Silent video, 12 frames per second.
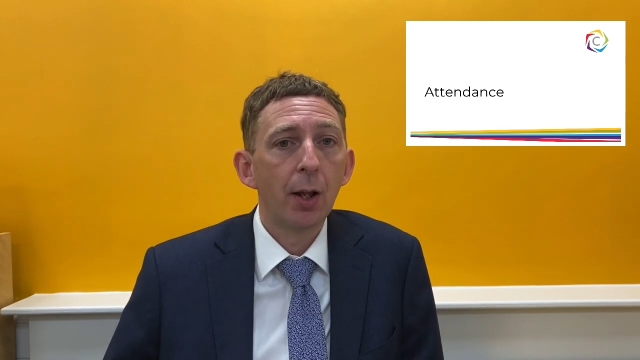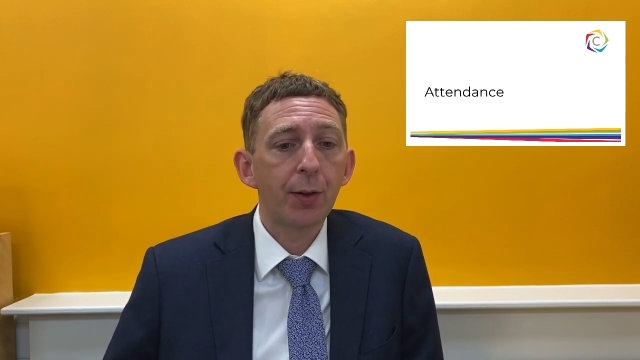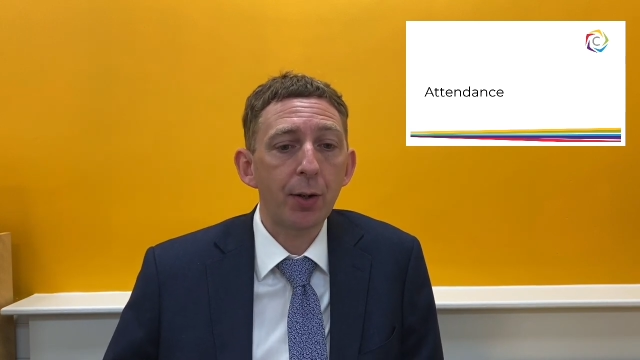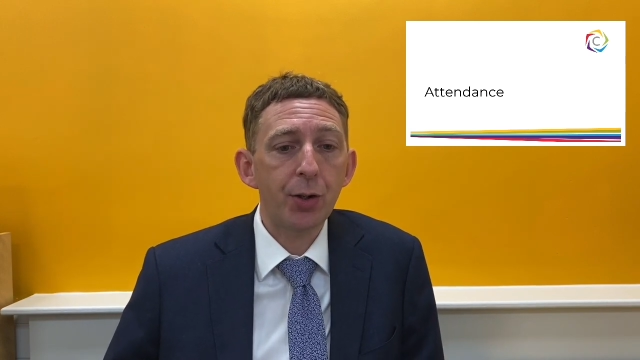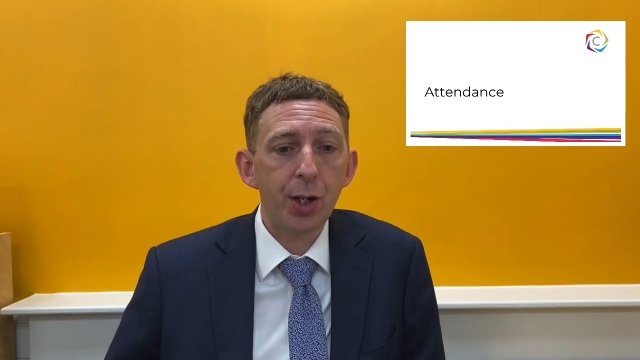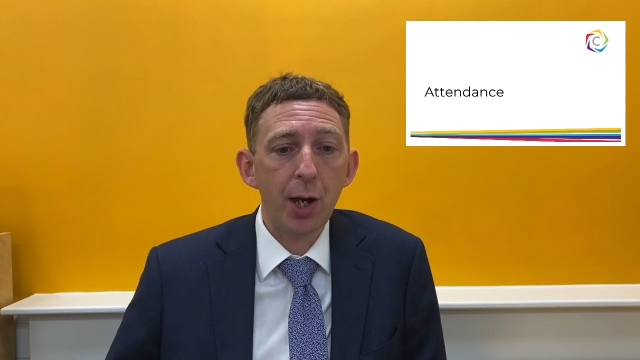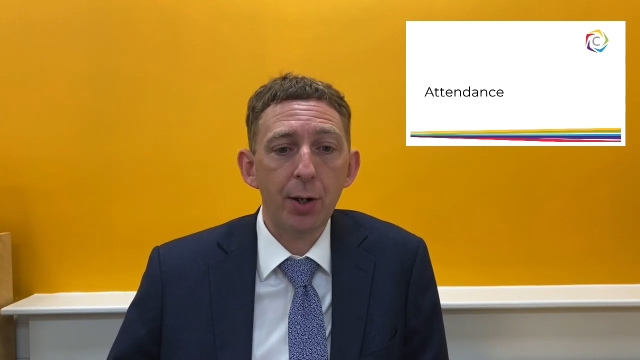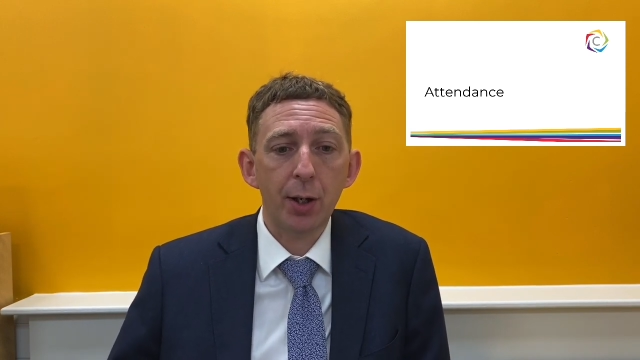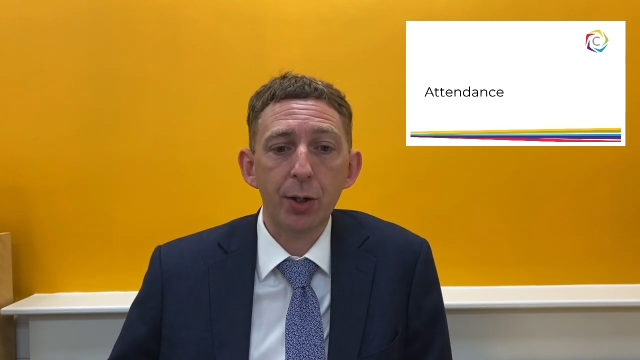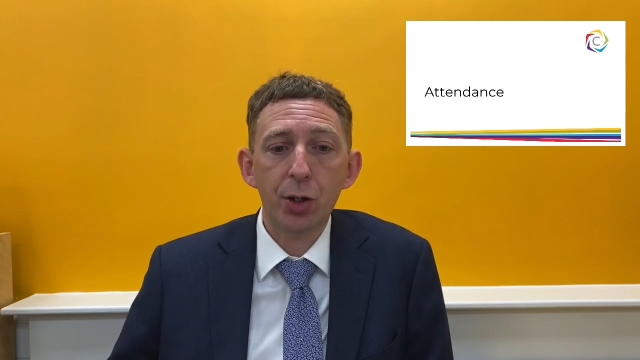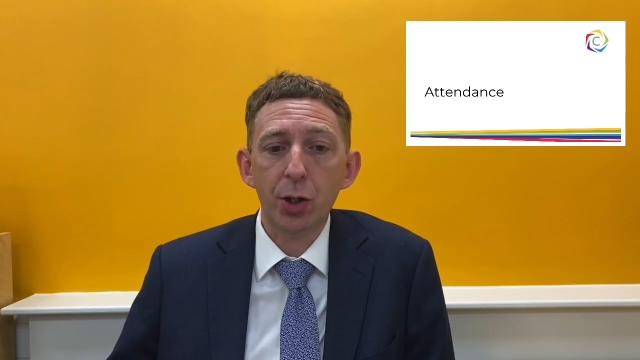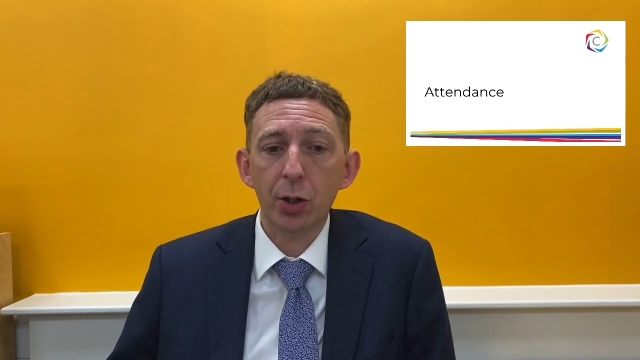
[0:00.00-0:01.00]
those
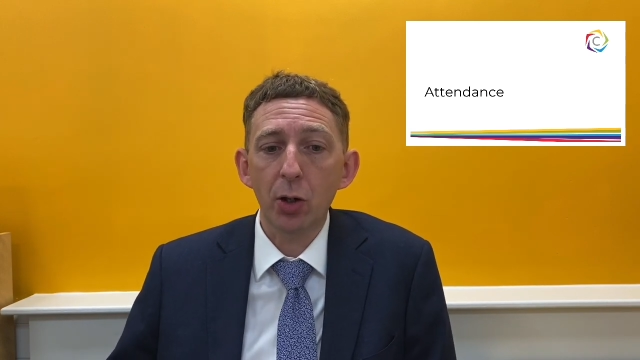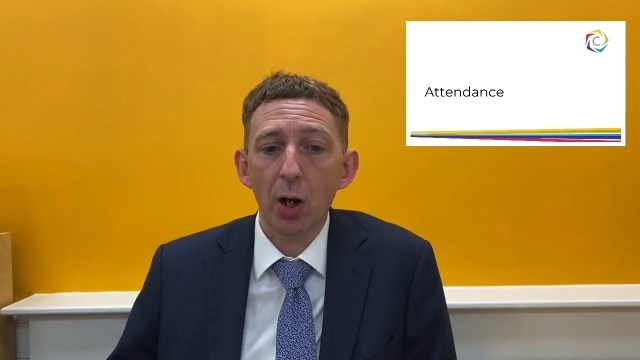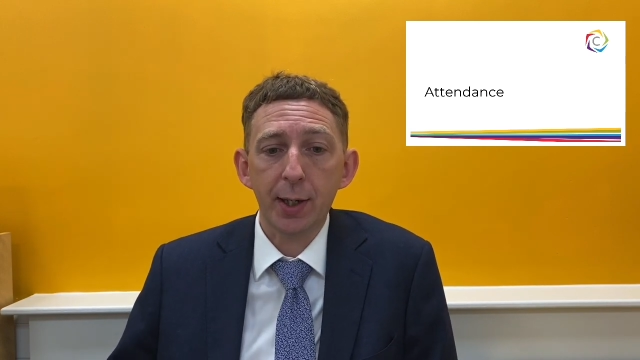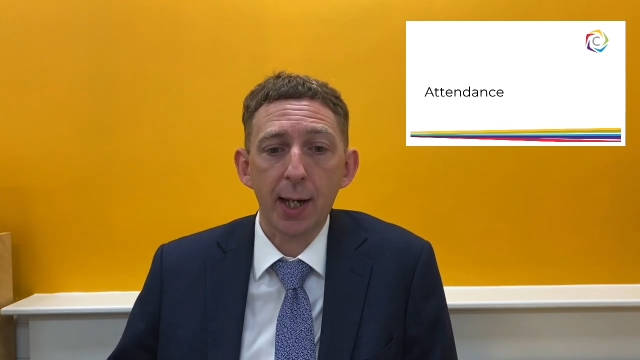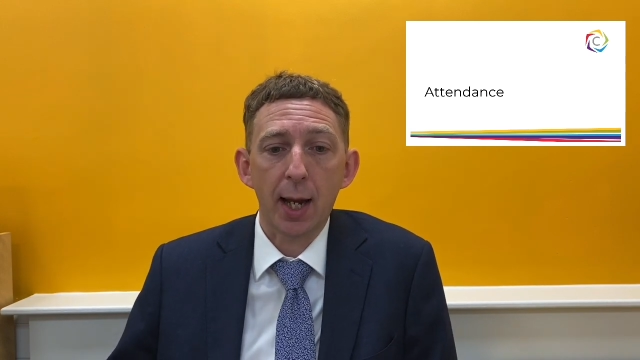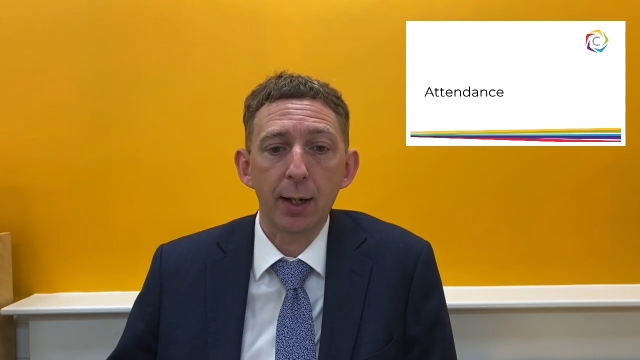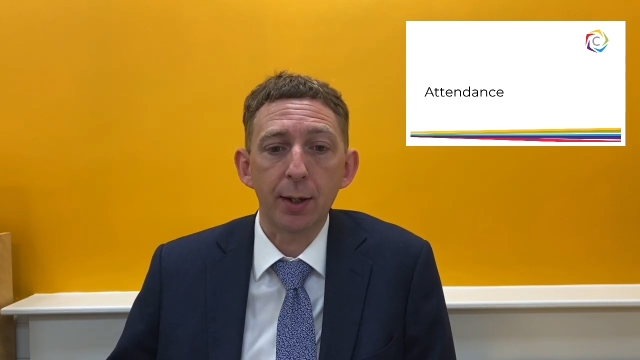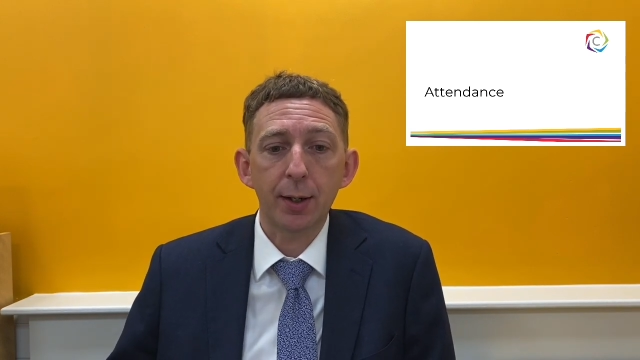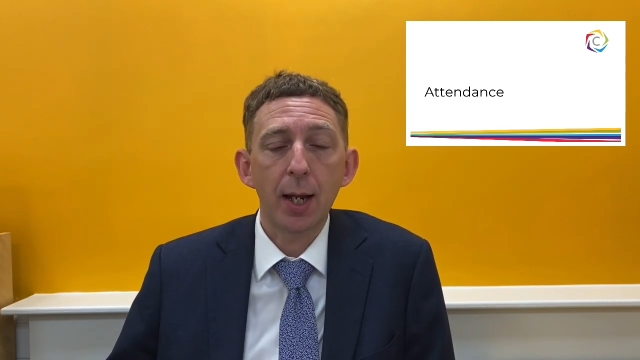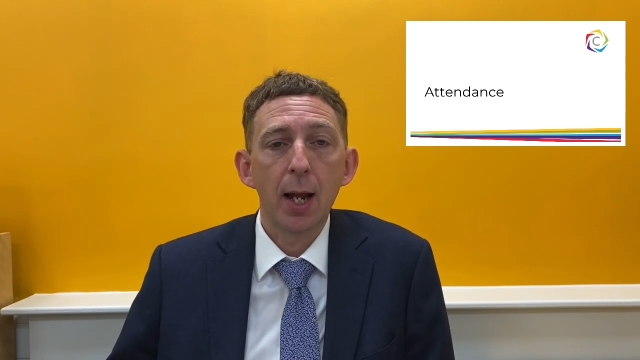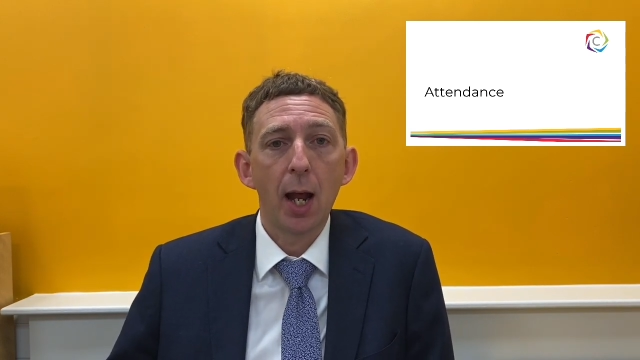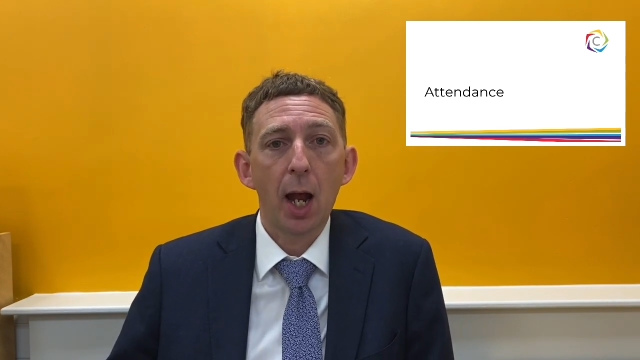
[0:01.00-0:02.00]
students should not attend
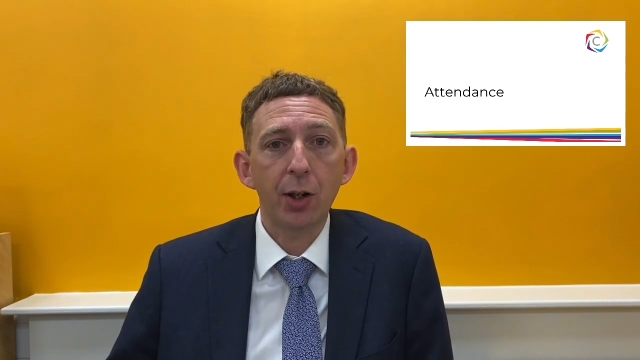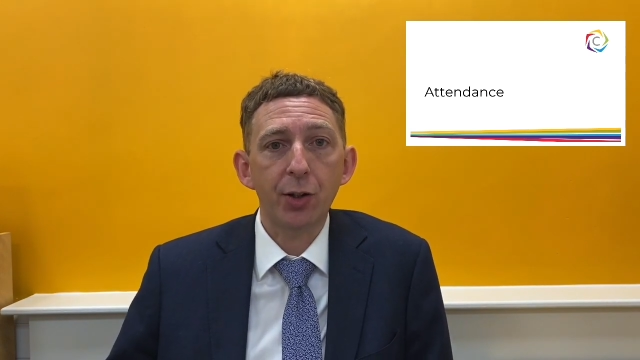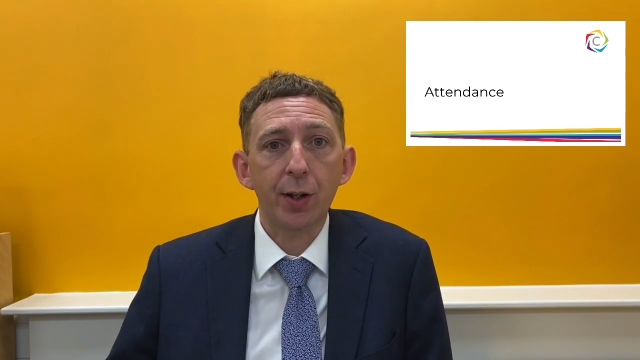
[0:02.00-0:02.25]
and